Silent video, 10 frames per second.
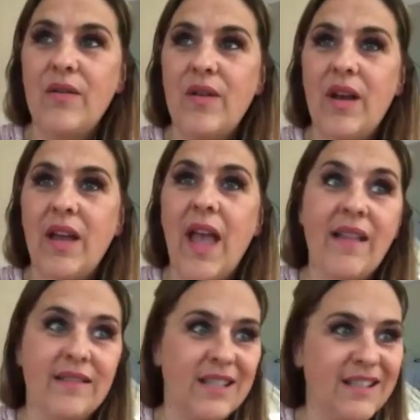
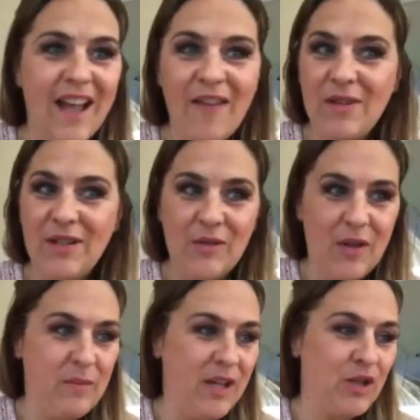again, since I've been
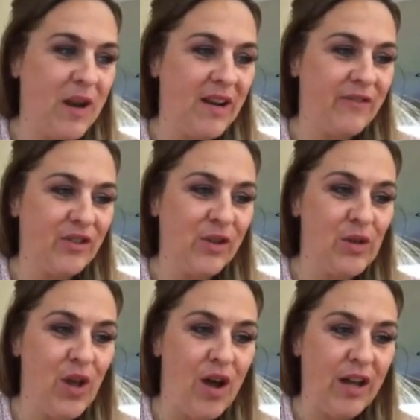doing Beachbody for so
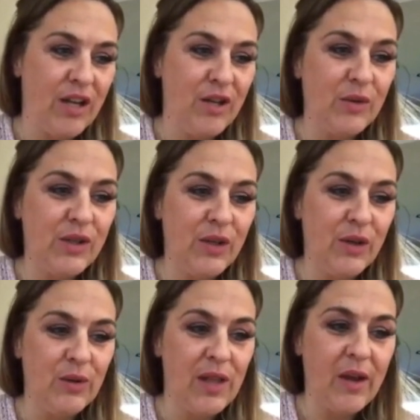long, and you
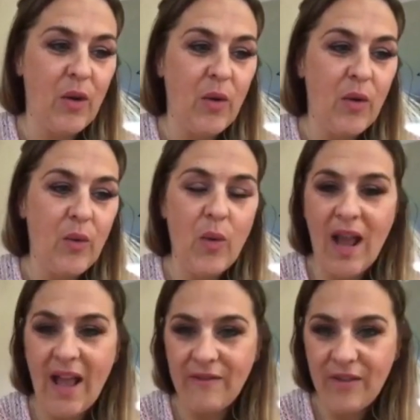too, like when
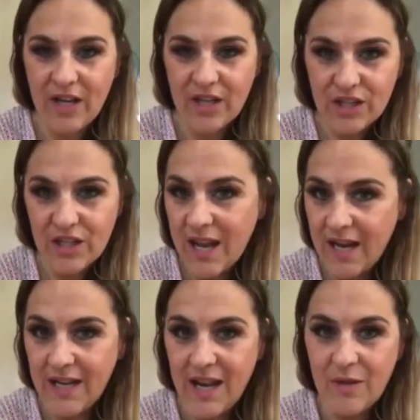I finished
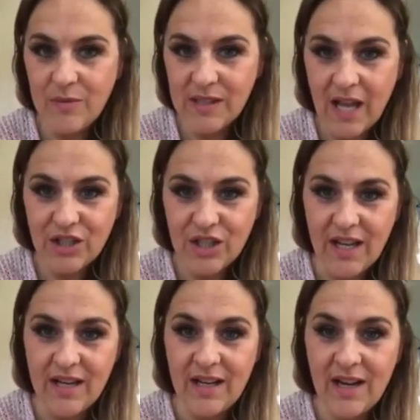80 Day
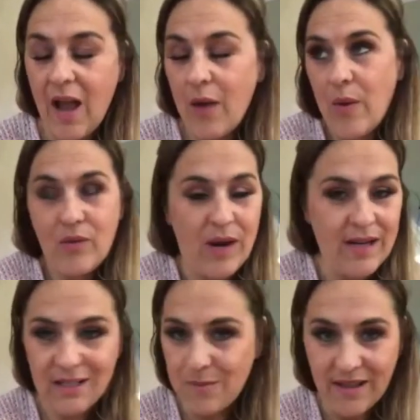Obsession, I went right
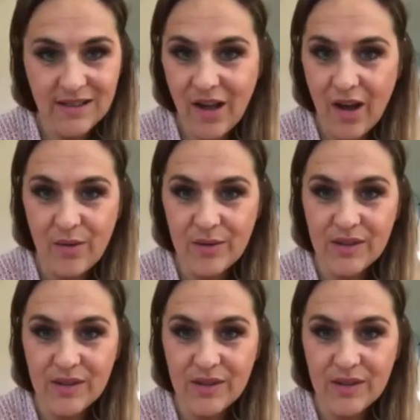to Mexico.